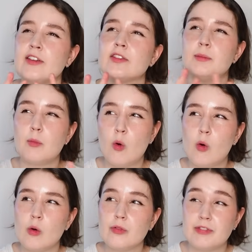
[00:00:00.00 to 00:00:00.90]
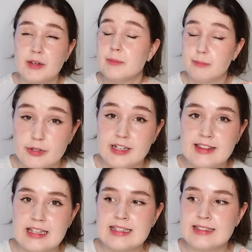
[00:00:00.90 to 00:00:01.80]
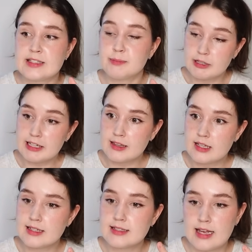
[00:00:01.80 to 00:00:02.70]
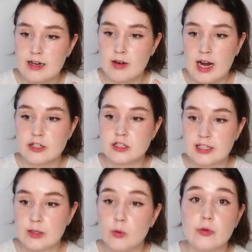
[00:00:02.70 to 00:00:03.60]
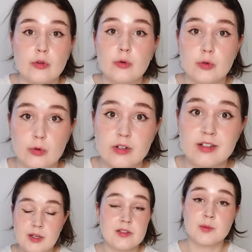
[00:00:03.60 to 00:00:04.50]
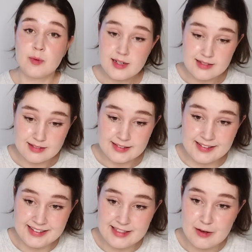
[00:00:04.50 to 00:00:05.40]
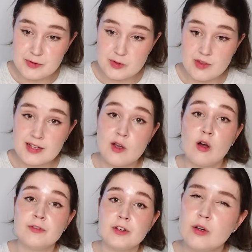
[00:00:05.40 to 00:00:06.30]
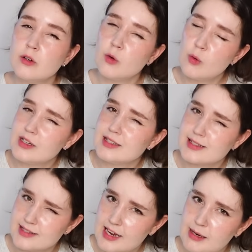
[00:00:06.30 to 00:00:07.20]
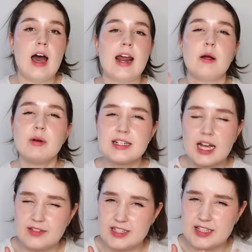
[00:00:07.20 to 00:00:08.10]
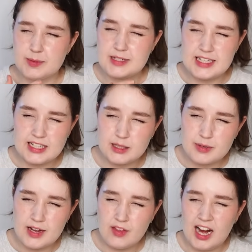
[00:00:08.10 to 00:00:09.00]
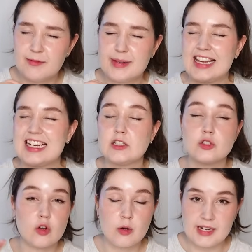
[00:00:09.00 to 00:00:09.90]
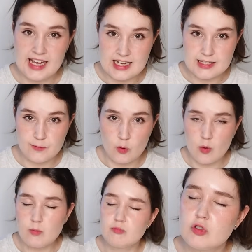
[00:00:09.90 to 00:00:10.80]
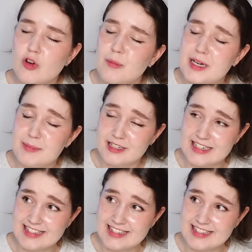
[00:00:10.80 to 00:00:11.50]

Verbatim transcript: even more than pretty things is pretty things that are actually also good. Because surprisingly, those two things are often not always the same. And I want to dive into this particular brand that I have been getting so many ads for, so many pretty